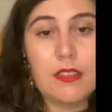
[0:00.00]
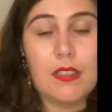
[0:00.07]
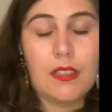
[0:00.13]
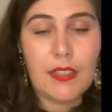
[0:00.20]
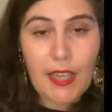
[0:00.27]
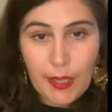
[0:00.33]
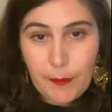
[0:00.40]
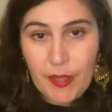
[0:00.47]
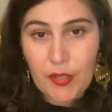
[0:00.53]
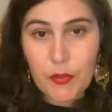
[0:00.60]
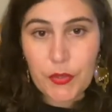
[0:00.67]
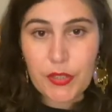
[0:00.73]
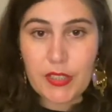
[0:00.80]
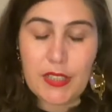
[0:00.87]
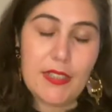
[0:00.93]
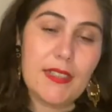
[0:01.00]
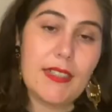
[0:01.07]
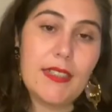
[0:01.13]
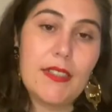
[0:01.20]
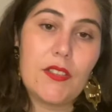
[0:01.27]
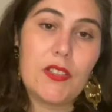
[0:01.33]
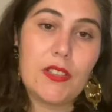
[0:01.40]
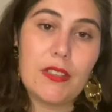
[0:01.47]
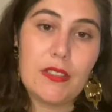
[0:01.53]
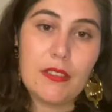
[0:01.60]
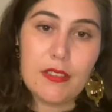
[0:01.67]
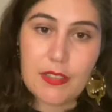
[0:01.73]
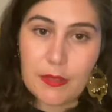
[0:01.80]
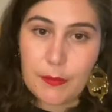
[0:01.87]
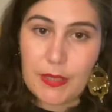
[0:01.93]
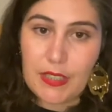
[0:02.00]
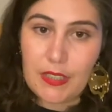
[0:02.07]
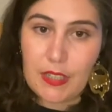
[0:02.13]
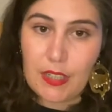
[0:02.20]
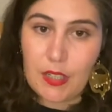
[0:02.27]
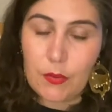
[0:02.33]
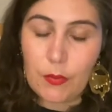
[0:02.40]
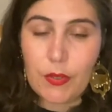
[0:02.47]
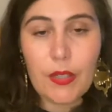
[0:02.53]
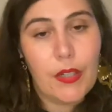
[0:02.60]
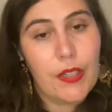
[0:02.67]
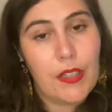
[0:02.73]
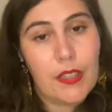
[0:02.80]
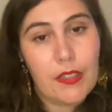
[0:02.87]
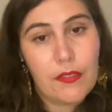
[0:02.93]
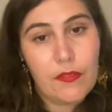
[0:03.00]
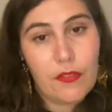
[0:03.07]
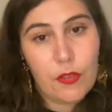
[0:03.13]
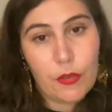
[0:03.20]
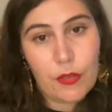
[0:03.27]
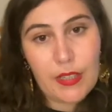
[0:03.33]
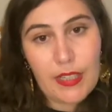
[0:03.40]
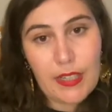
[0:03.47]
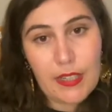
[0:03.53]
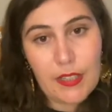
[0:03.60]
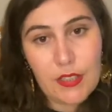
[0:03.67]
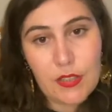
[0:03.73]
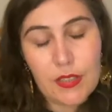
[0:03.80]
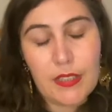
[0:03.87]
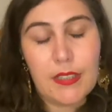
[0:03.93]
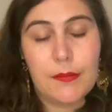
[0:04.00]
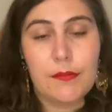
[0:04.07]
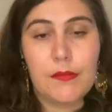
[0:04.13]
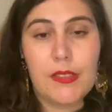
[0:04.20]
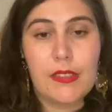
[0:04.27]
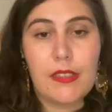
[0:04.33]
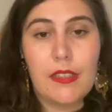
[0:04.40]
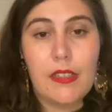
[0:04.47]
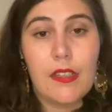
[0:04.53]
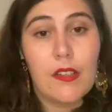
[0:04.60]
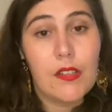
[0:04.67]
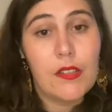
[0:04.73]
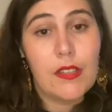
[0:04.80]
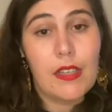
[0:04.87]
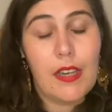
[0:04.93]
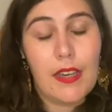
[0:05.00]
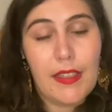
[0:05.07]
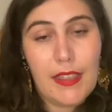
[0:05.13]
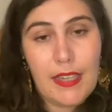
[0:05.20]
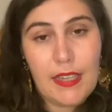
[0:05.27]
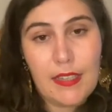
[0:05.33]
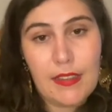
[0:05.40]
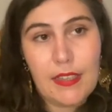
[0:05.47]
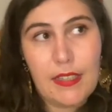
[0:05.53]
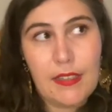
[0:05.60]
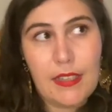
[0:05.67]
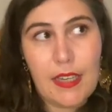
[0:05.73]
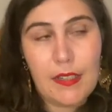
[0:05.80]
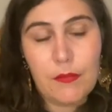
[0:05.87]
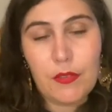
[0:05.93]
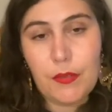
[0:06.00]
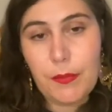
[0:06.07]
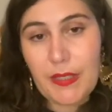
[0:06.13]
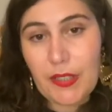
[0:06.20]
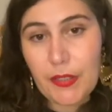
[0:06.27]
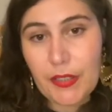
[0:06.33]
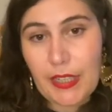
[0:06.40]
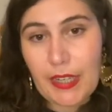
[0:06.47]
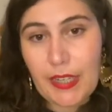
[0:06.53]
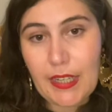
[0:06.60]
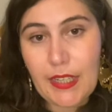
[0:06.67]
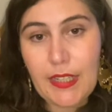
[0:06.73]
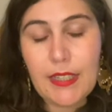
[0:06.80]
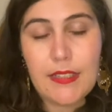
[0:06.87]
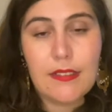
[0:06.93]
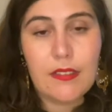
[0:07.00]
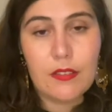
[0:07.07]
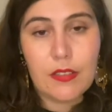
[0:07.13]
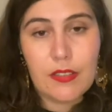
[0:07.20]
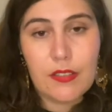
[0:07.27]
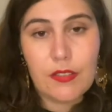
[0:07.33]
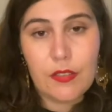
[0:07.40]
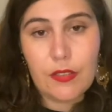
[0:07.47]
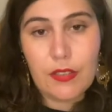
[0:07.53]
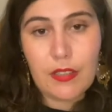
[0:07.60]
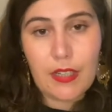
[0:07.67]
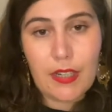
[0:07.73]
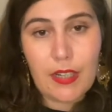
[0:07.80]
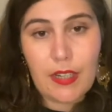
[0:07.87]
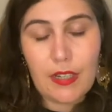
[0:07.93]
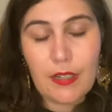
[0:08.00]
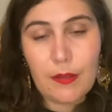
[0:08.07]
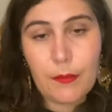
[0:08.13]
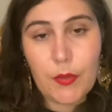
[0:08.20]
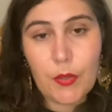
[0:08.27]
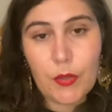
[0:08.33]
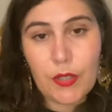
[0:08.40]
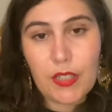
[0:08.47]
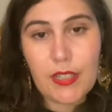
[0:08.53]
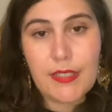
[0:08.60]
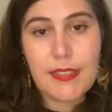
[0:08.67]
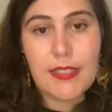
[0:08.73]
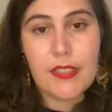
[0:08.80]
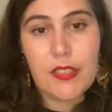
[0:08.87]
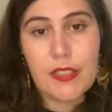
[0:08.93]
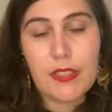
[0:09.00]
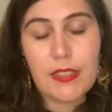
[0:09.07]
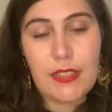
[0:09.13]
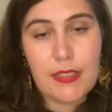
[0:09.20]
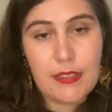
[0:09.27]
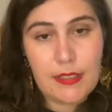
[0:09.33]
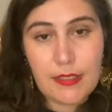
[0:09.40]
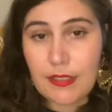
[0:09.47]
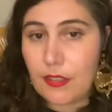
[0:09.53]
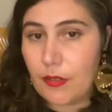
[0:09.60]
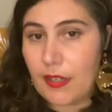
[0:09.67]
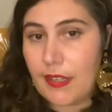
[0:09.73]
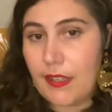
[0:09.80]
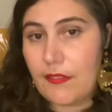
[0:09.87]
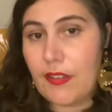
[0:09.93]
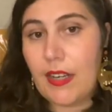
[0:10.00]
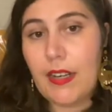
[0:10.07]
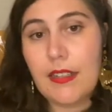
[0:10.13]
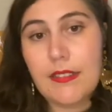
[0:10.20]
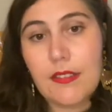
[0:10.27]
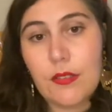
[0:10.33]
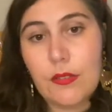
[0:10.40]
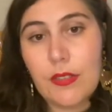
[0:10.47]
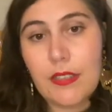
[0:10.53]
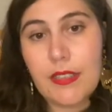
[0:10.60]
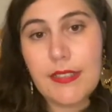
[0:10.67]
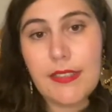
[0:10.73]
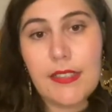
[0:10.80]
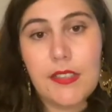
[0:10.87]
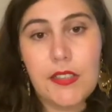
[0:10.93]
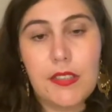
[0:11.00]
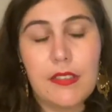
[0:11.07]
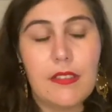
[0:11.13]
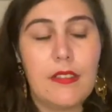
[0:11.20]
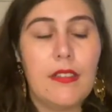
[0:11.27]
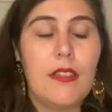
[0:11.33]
Can my organization submit artwork for the art trams? I think that would be okay as long as your organization is a creative arts organization,